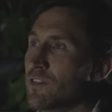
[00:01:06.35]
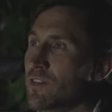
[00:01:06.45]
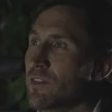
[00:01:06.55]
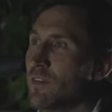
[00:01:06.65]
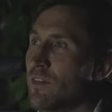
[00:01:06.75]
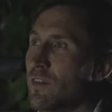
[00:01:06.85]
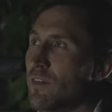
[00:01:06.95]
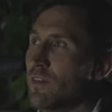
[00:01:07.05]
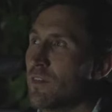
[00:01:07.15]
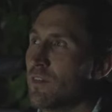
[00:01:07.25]
Just
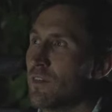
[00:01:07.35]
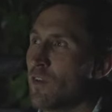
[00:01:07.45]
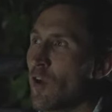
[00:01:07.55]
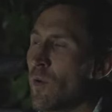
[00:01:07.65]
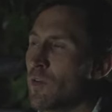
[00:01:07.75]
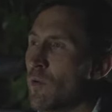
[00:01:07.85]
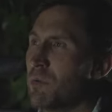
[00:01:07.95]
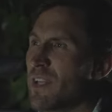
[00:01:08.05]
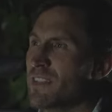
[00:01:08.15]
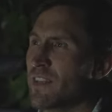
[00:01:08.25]
the going to a
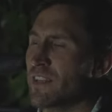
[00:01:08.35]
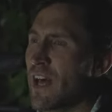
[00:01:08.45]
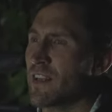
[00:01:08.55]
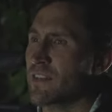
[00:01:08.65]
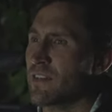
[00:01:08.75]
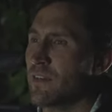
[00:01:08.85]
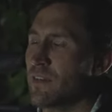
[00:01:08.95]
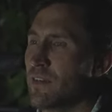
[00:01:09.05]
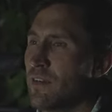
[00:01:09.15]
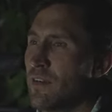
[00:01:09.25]
place like that
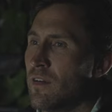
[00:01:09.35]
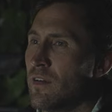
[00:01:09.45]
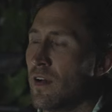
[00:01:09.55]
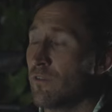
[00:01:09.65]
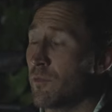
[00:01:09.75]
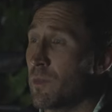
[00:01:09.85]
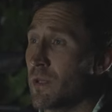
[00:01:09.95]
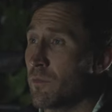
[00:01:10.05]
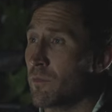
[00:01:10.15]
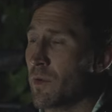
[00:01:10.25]
for
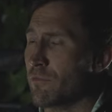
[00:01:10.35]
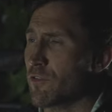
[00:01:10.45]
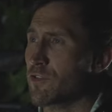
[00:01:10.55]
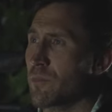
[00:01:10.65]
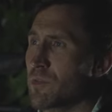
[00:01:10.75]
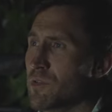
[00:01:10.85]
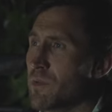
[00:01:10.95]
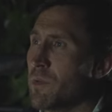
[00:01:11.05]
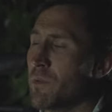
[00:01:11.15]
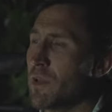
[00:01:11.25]
me, my first trip was
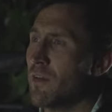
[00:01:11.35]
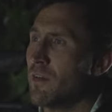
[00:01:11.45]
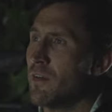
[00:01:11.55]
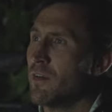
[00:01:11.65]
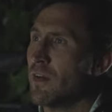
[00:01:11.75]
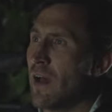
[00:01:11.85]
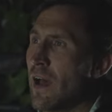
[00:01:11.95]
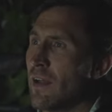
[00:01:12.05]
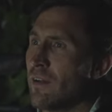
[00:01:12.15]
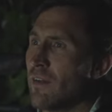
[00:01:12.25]
Namibia,
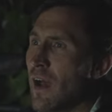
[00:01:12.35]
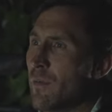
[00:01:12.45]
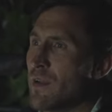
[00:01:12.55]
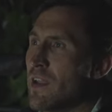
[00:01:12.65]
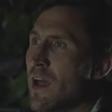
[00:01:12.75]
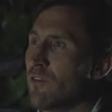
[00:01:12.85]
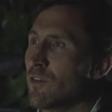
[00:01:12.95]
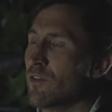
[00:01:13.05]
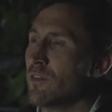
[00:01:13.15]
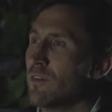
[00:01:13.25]
and I would
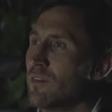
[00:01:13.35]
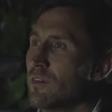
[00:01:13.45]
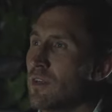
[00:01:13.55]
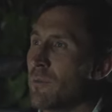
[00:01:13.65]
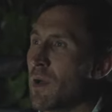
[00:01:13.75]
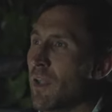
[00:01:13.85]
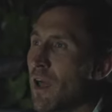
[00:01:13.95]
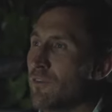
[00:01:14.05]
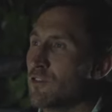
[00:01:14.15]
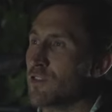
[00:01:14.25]
never in my
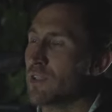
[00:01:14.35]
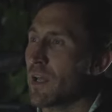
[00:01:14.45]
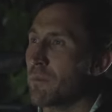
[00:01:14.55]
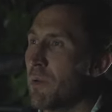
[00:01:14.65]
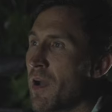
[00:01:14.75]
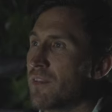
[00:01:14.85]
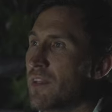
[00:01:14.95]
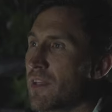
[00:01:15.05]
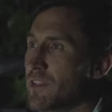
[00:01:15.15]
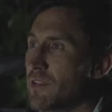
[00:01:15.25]
life just like buy a
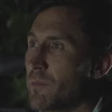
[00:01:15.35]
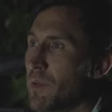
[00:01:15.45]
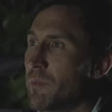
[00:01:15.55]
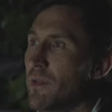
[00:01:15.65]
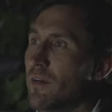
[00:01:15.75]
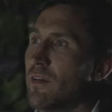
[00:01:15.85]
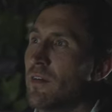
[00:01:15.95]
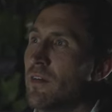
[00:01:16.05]
ticket to Namibia.